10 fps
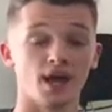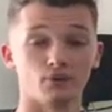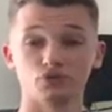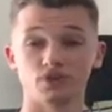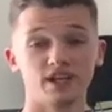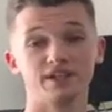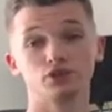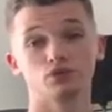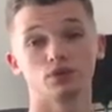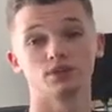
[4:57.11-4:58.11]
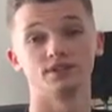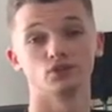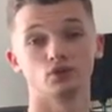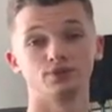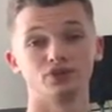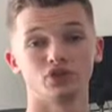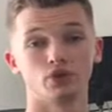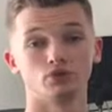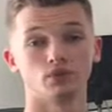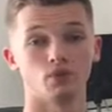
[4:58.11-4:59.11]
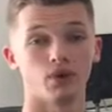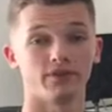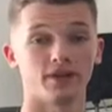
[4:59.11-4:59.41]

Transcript: I was really struggling to come to terms with what